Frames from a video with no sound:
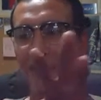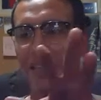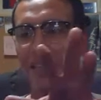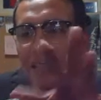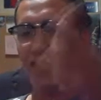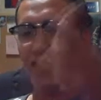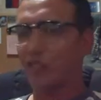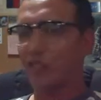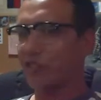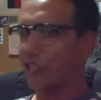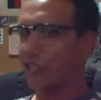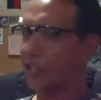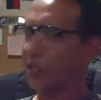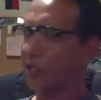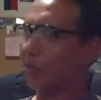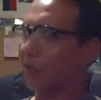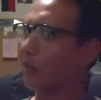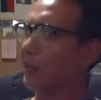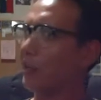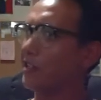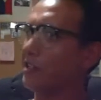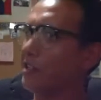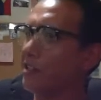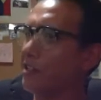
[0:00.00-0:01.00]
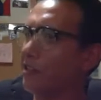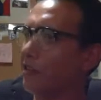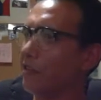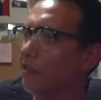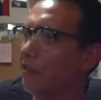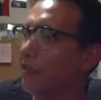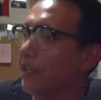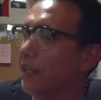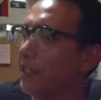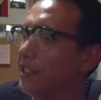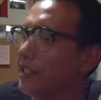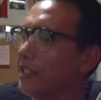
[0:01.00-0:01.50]
Just singing the praises of
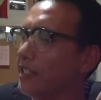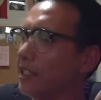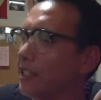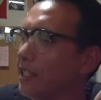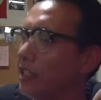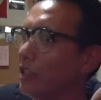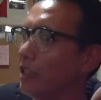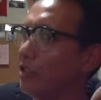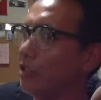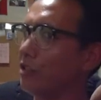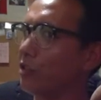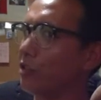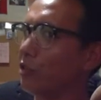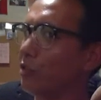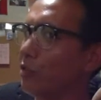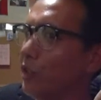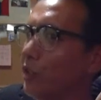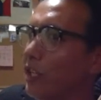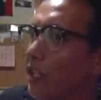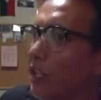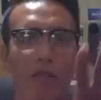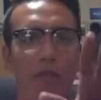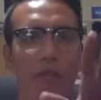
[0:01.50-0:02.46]
Lazy Nezumi.